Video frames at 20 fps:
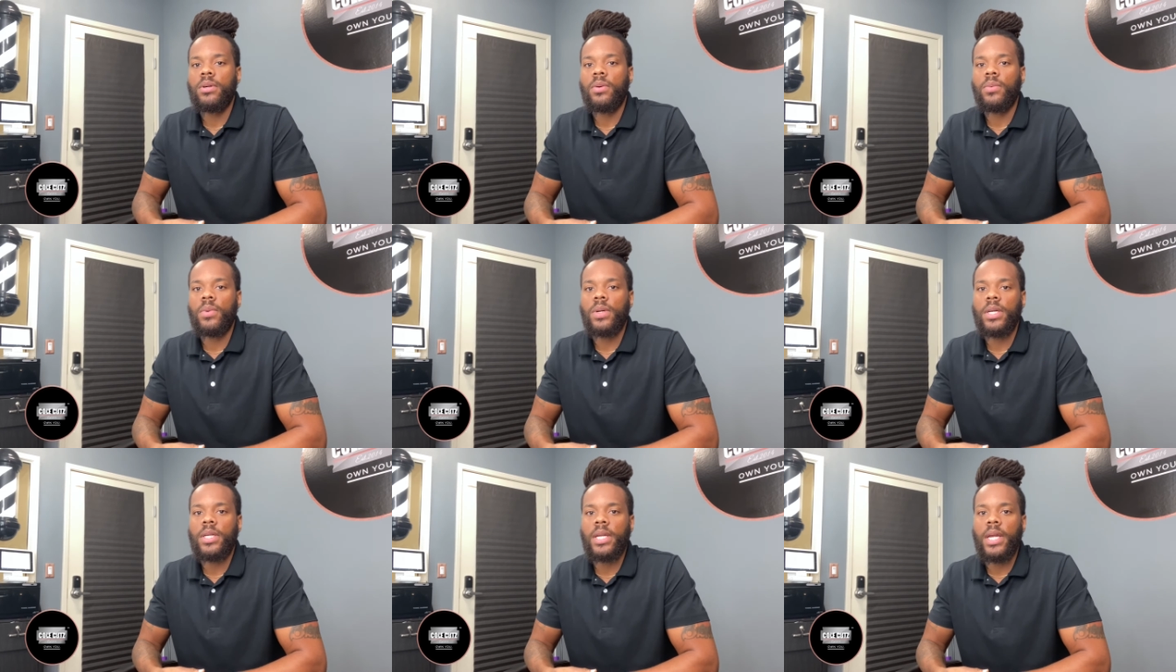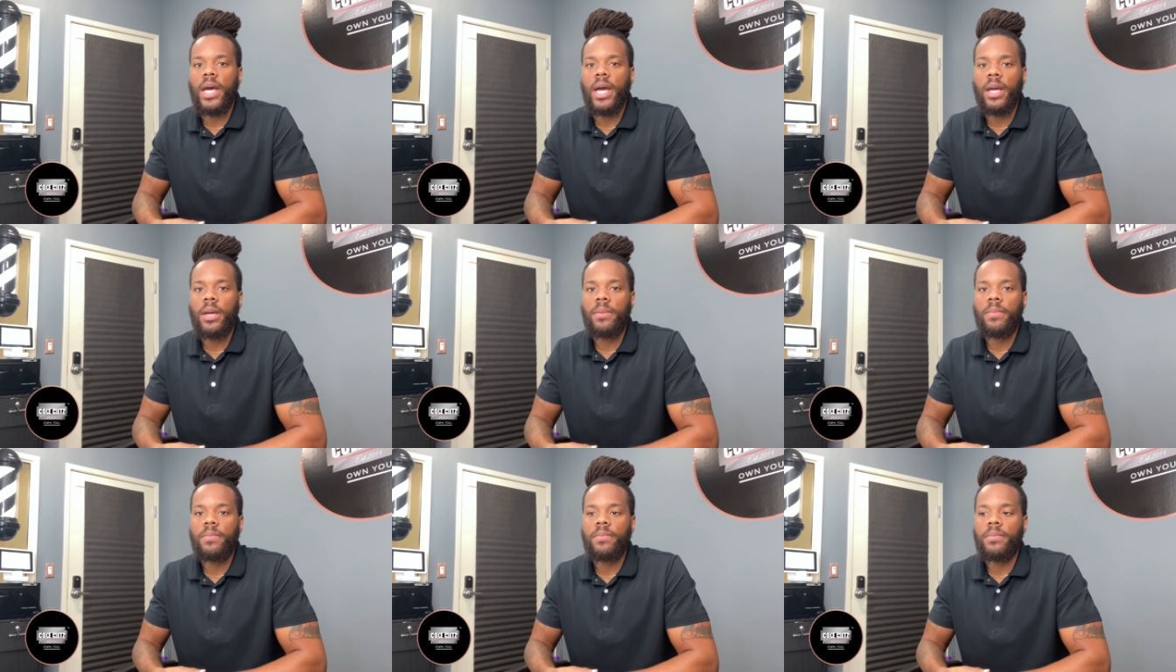whatnot.
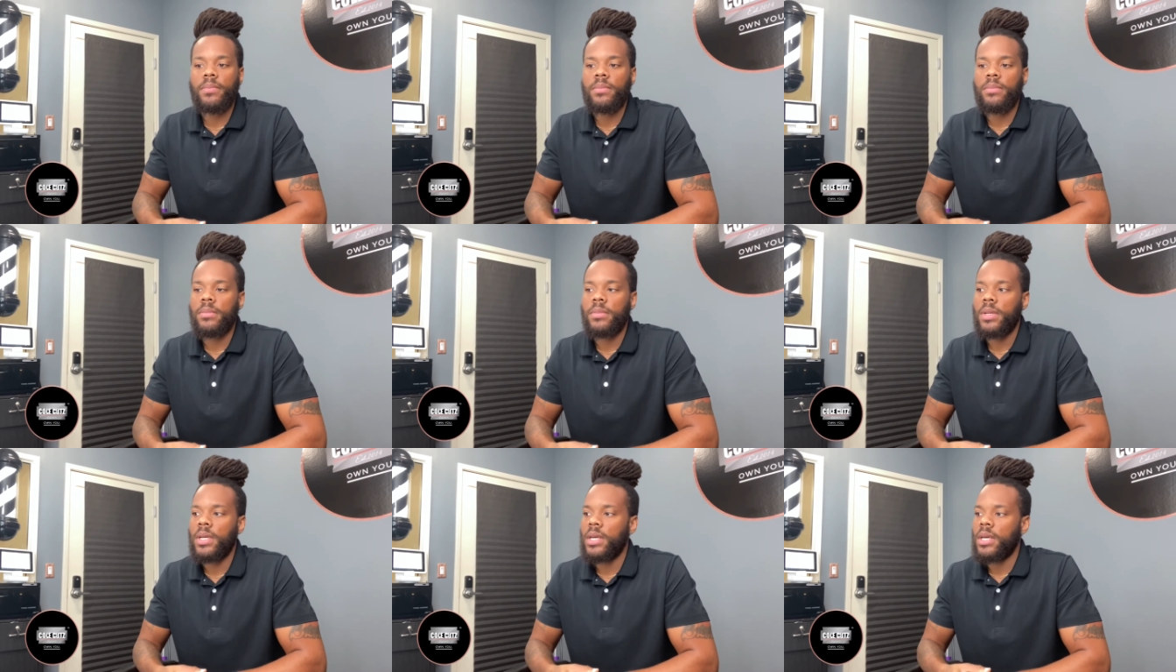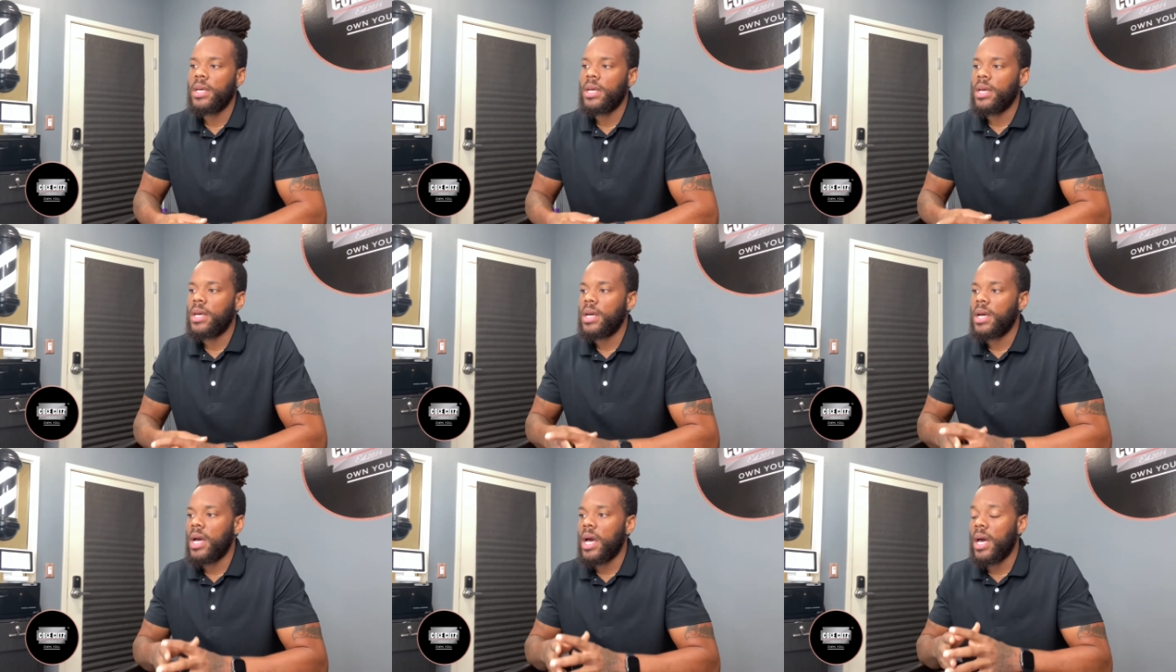
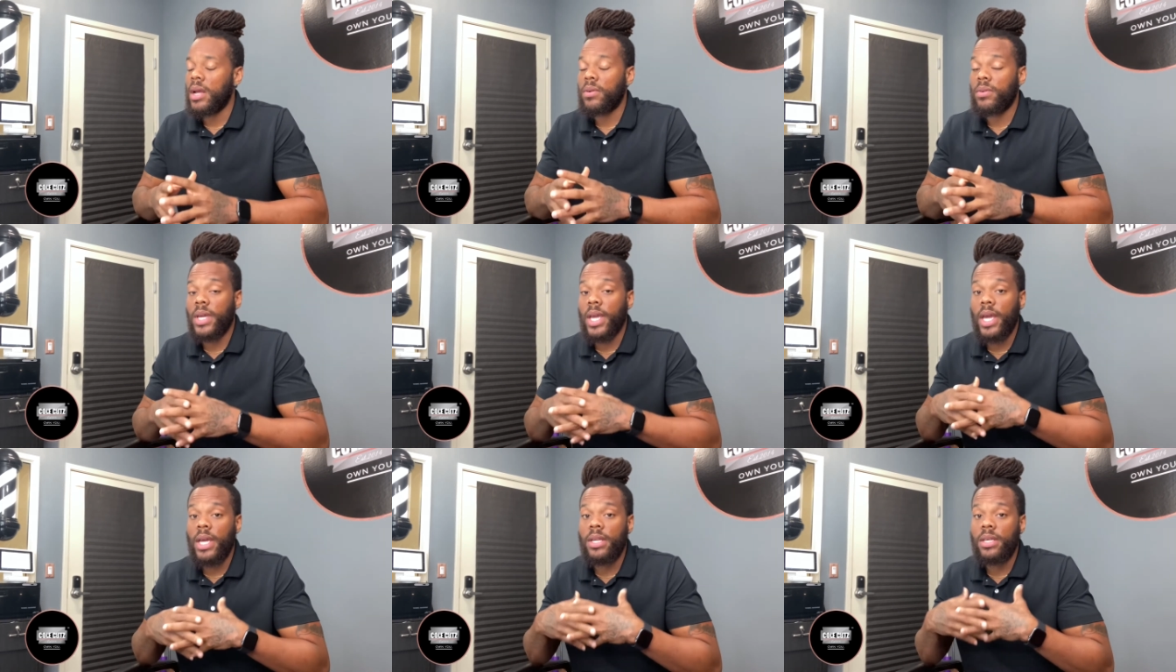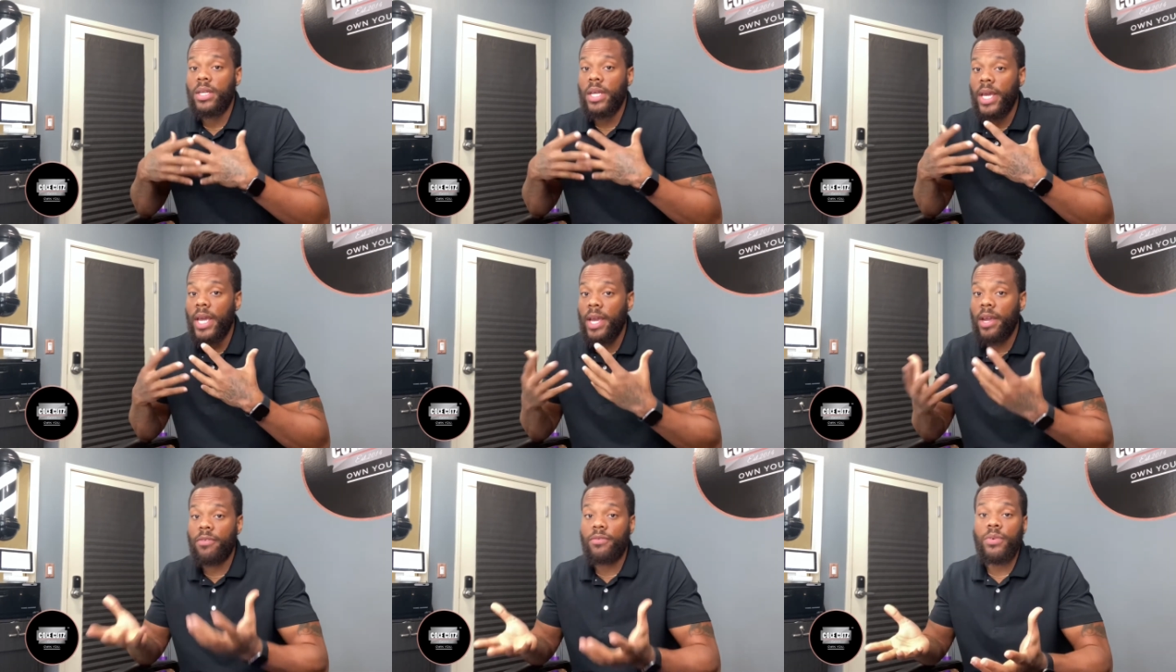I don't cater to
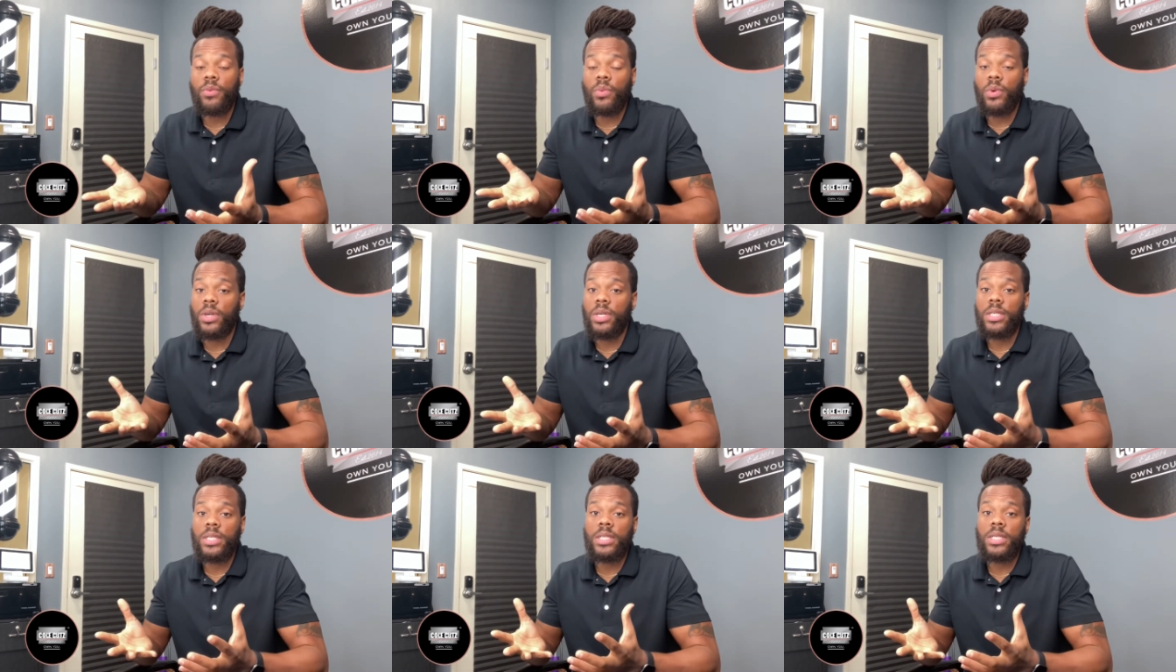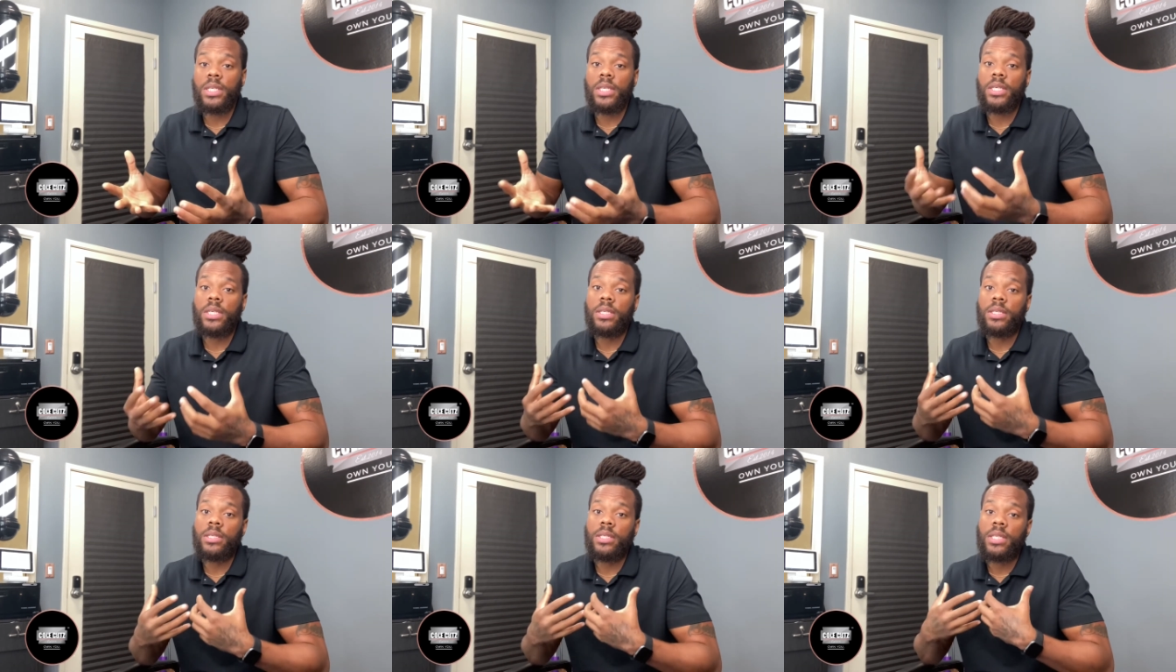everyone's
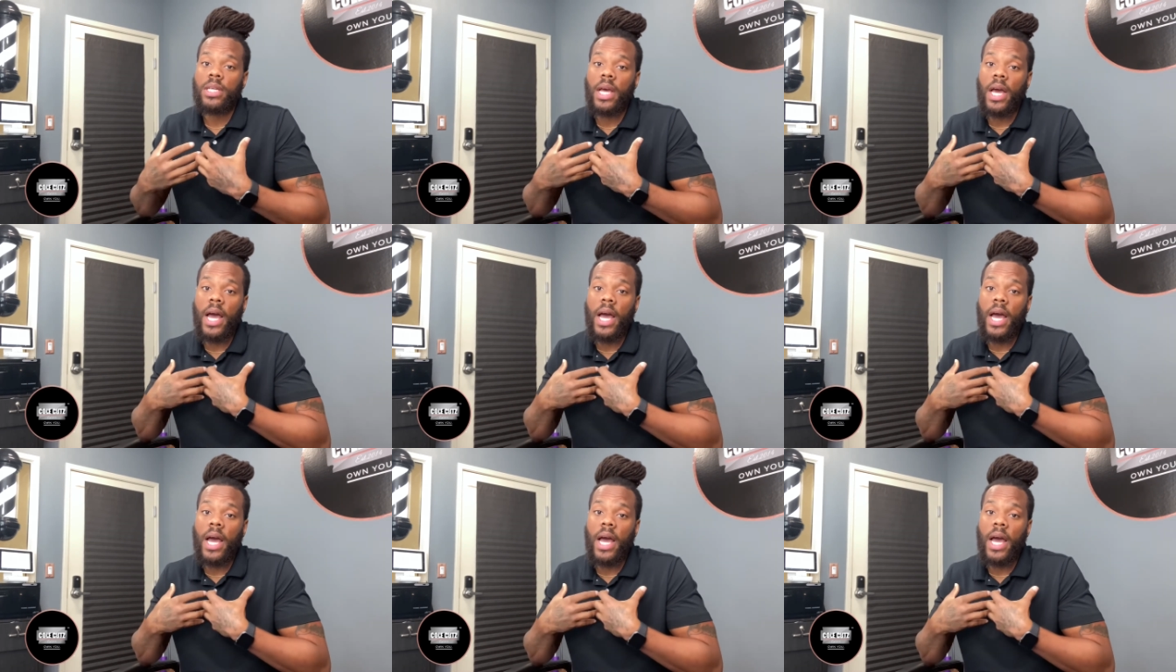needs.